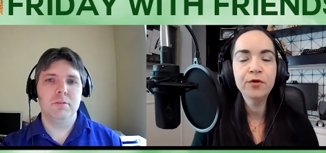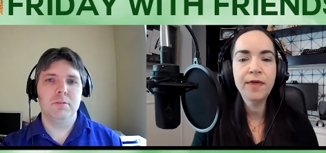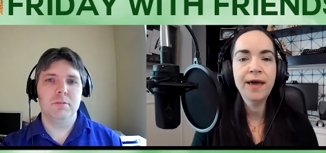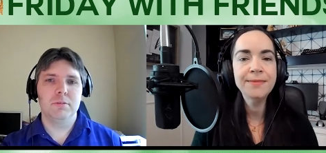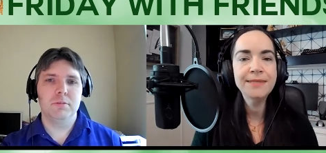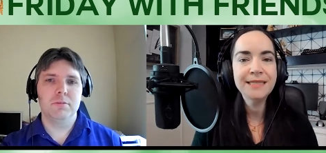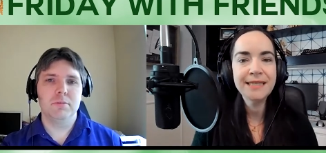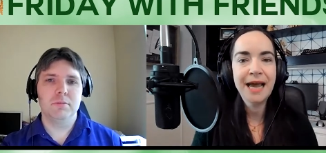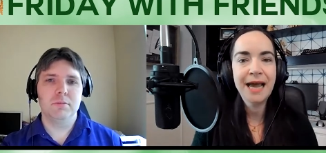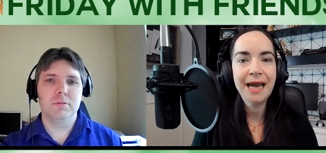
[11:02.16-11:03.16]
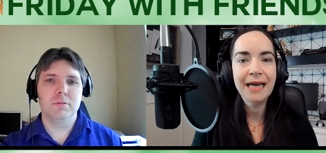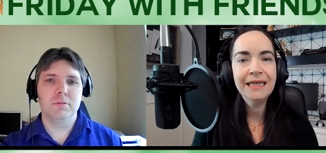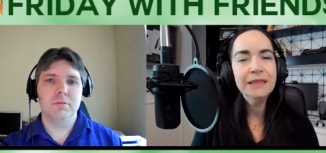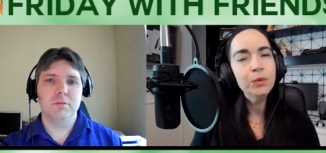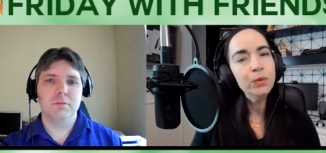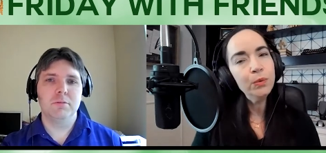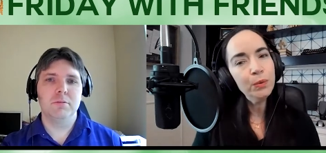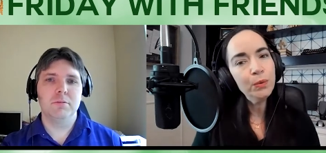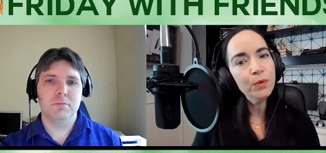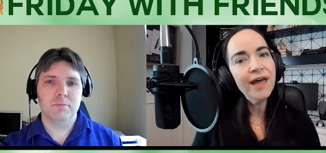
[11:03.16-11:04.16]
Speaker 1: for them to say,
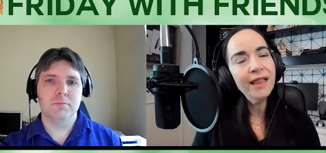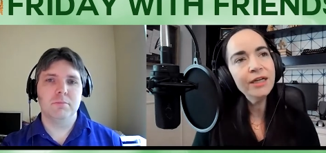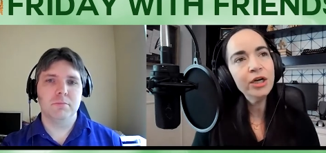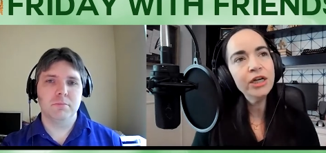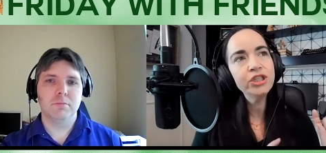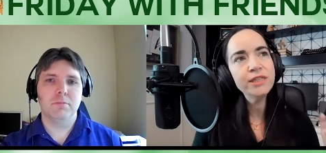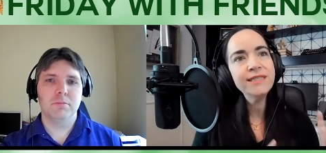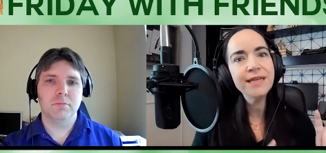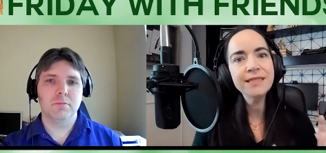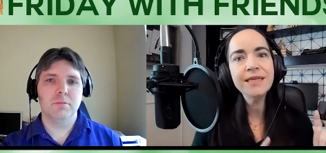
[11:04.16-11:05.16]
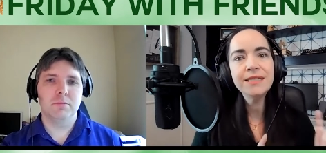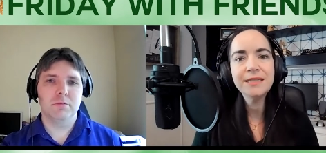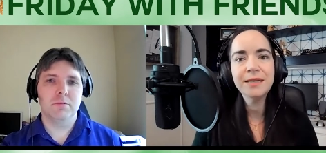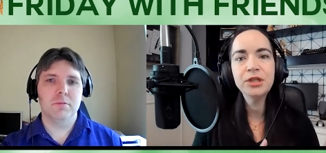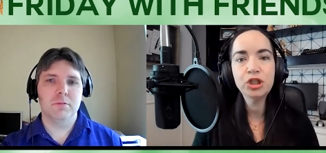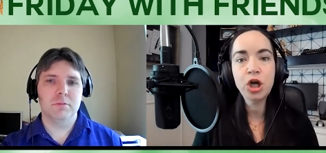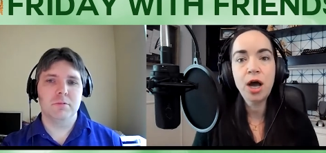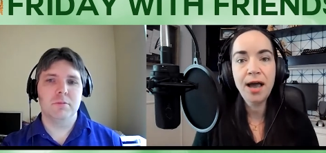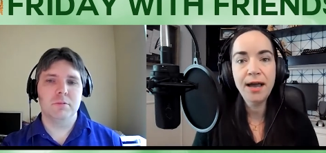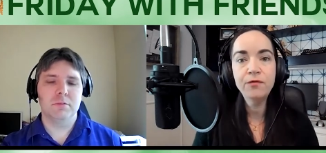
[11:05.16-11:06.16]
ooh, that lyric just doesn't seem to
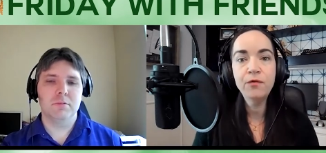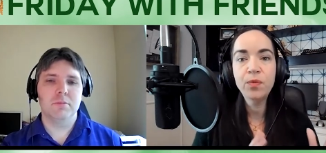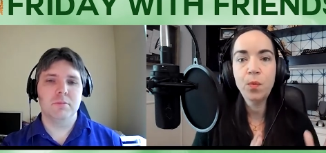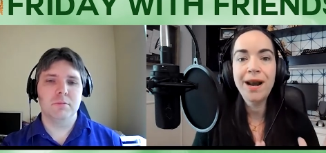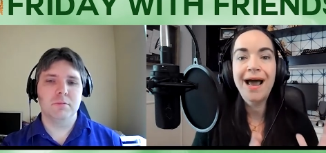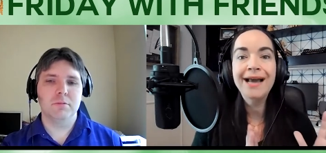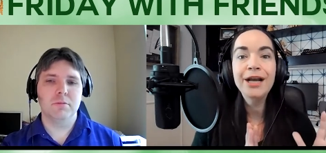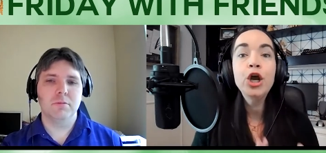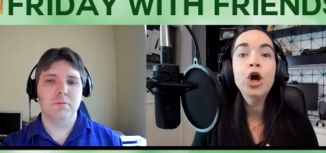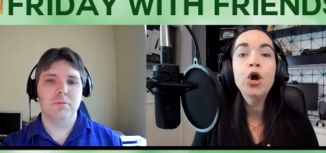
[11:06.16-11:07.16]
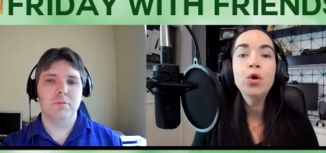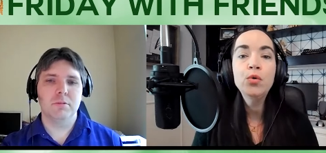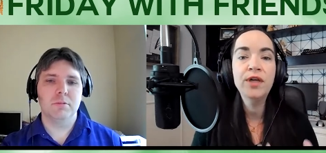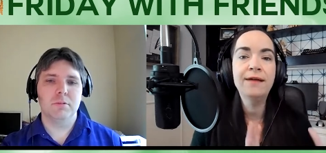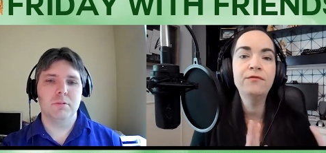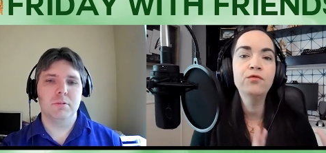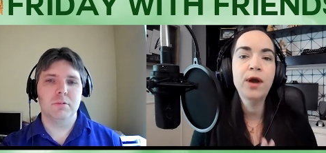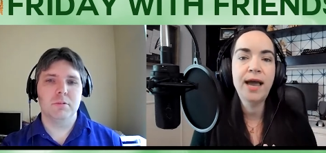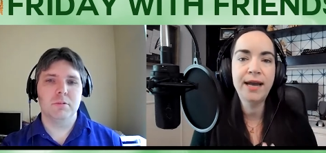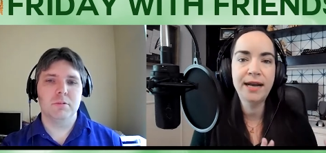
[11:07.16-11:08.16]
jive with what I know that I've
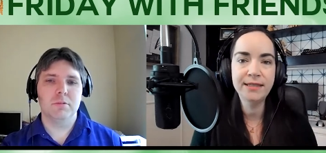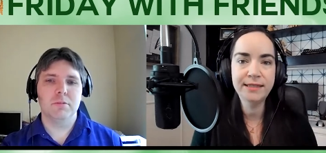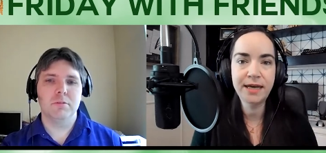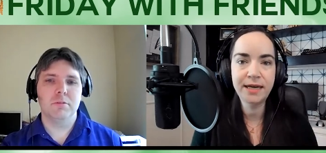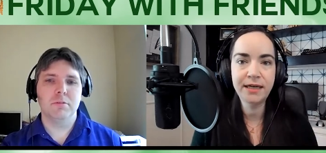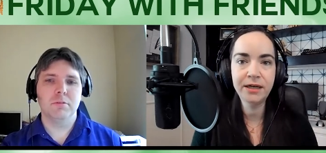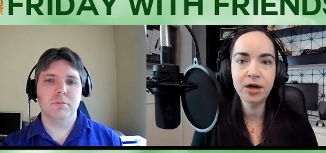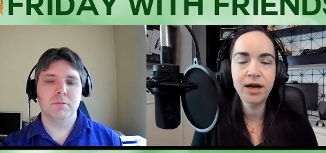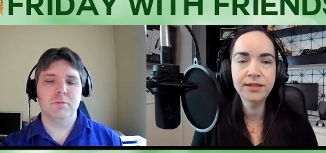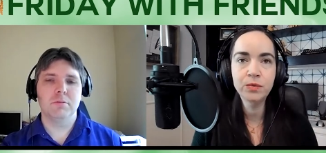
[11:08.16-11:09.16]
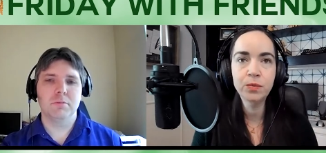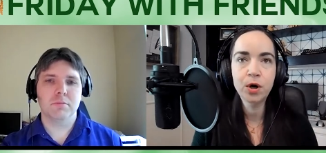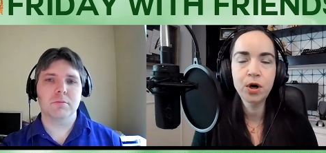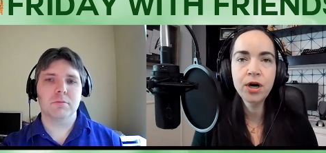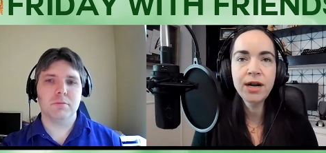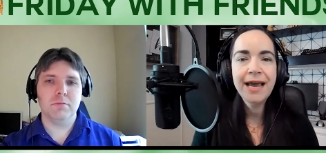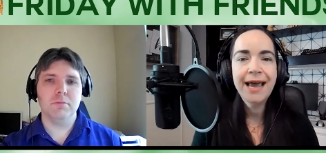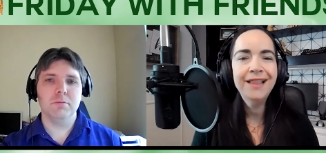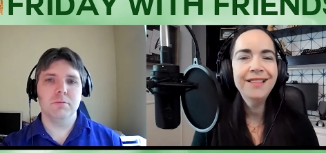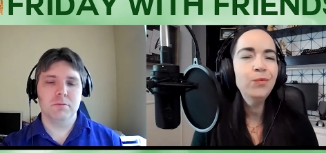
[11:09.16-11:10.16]
read and studied in God's word.
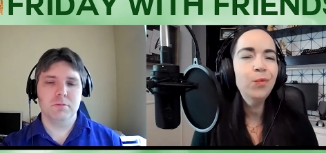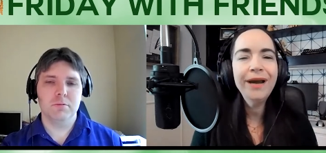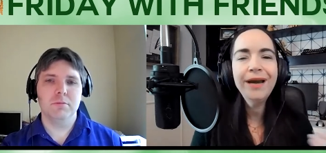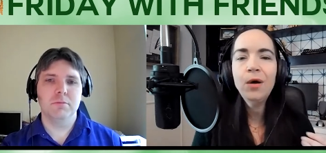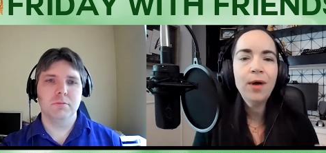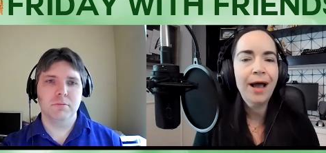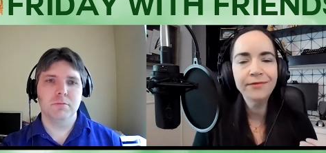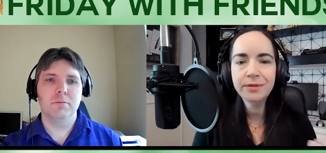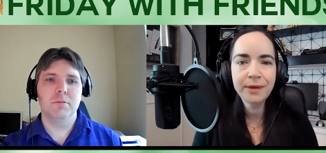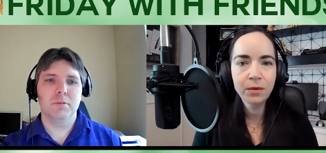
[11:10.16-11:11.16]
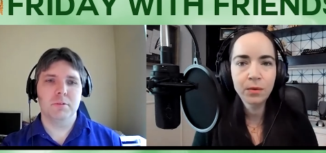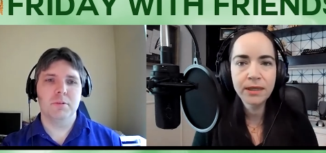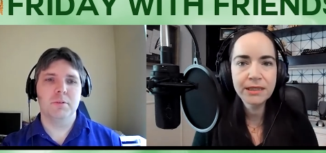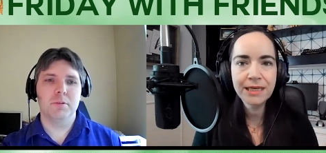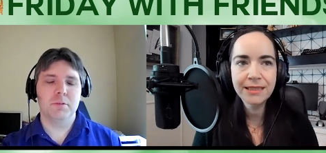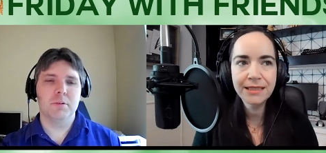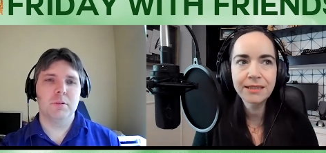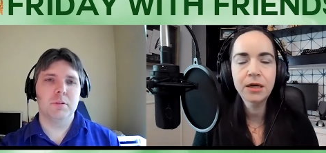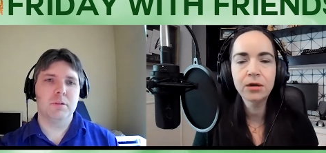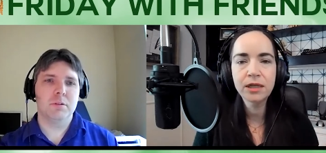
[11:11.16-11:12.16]
And then we don't have to be the ones
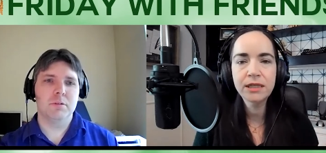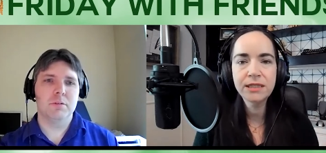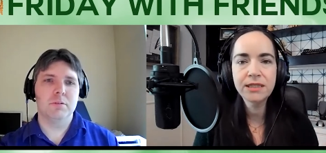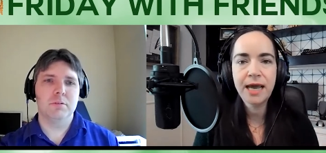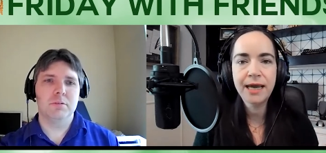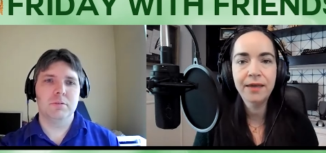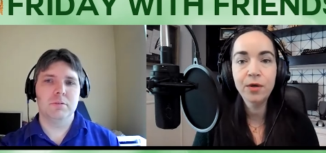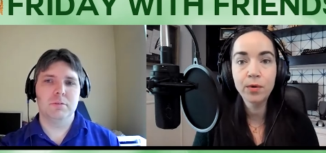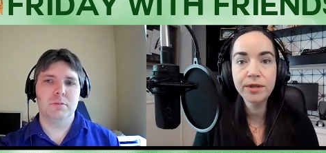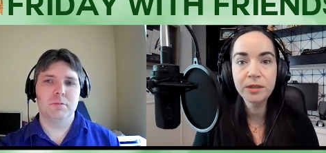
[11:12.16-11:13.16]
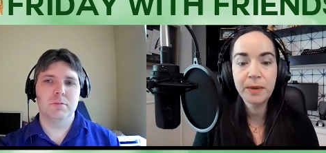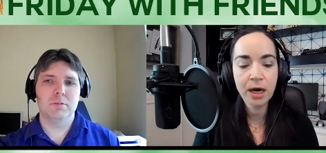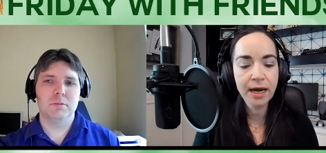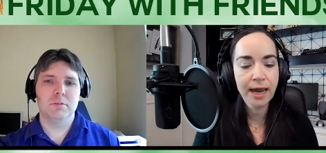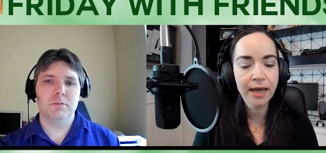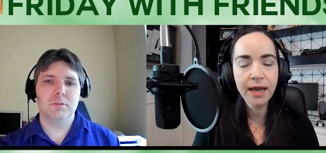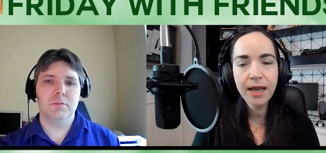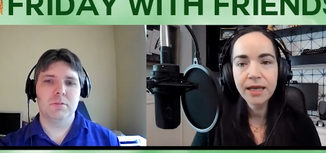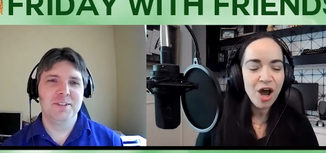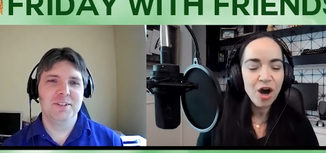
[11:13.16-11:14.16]
necessarily to say it. The Holy Spirit can.
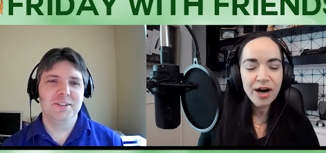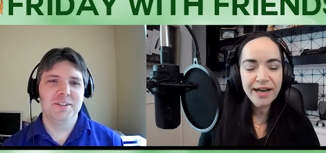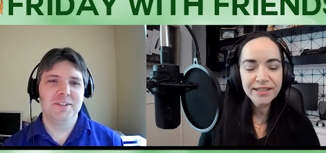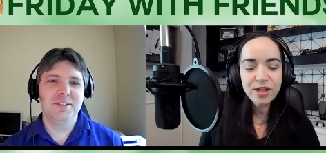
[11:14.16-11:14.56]
All right.